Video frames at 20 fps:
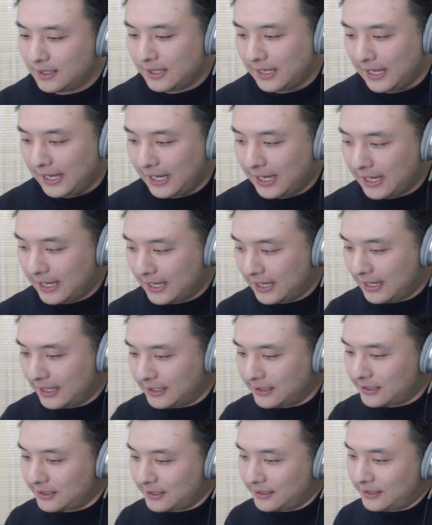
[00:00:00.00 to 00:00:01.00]

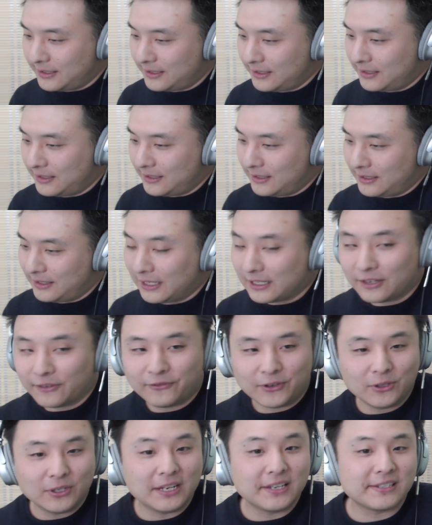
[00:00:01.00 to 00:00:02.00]
and like a
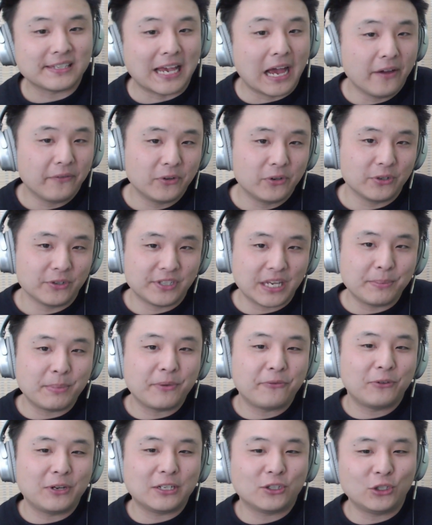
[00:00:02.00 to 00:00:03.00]
few days after Set Me
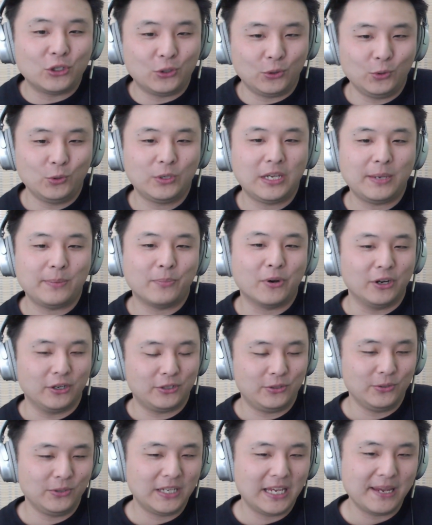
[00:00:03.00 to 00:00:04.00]
Free 2 Part
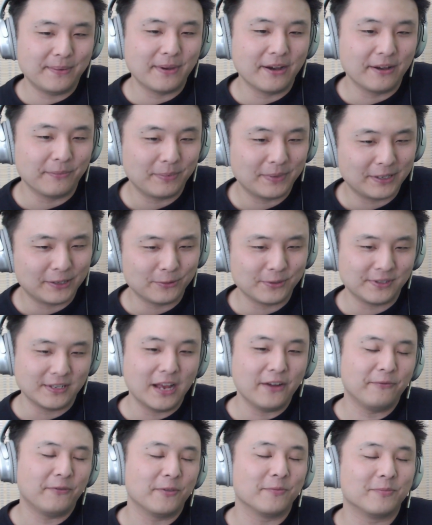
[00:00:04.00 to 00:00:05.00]
2 came out, but it was
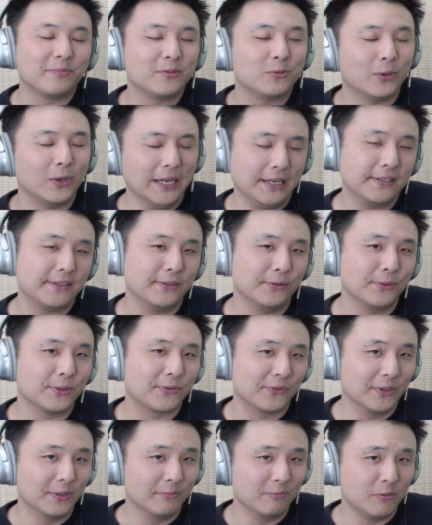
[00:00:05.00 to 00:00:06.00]
not from Twice. It was
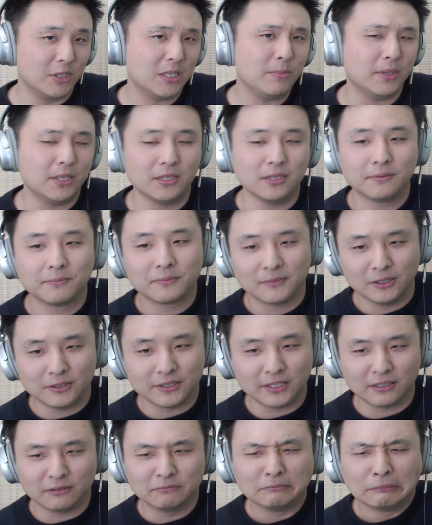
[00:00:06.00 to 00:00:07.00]
from Jimin. And I was
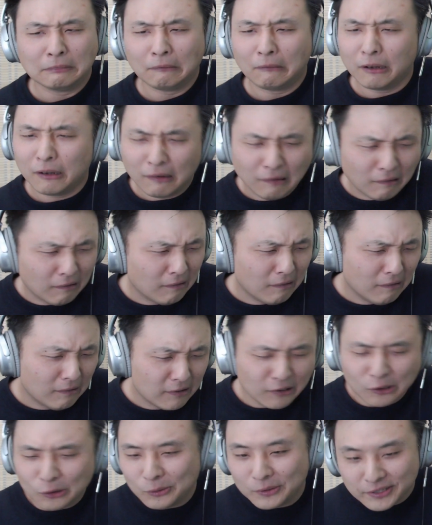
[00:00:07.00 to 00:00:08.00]
like,
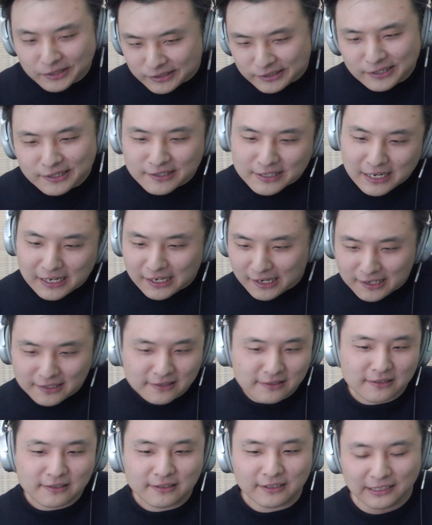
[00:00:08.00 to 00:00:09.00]
coincidence, I
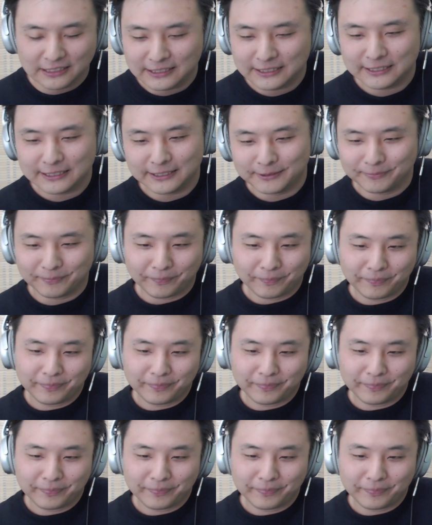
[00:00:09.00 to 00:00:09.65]
guess. I